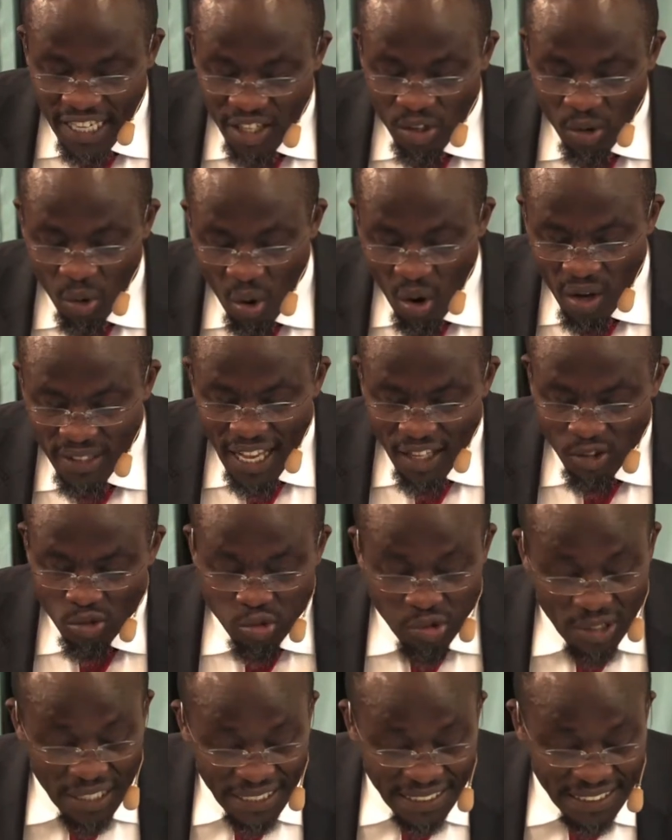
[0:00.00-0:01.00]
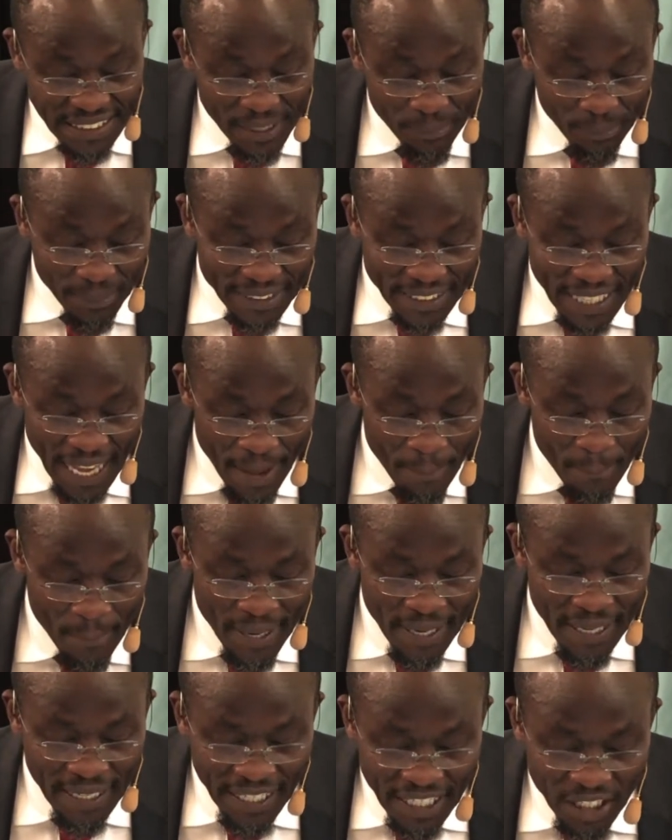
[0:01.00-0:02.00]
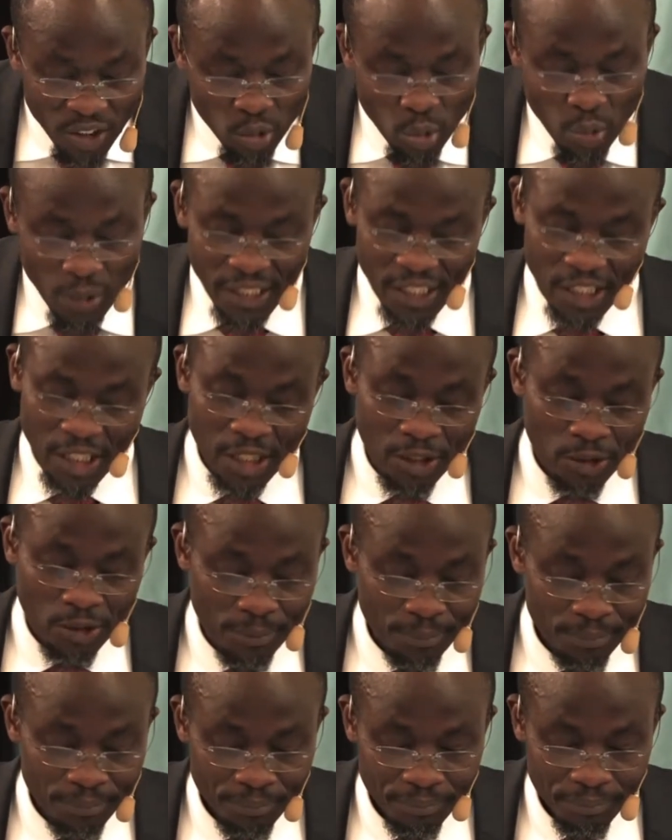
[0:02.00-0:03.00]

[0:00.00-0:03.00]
in order to redeem them into his kingdom.